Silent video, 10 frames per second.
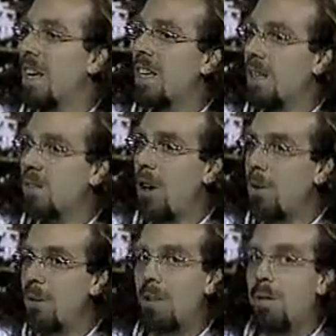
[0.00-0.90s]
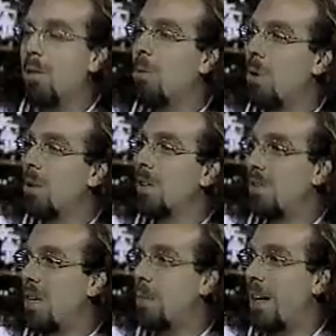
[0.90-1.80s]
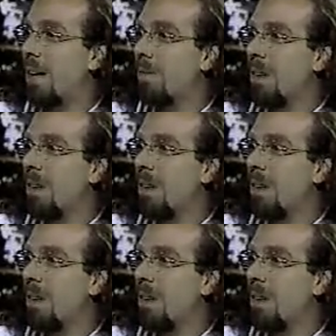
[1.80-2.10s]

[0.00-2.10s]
He lives only through the world of email.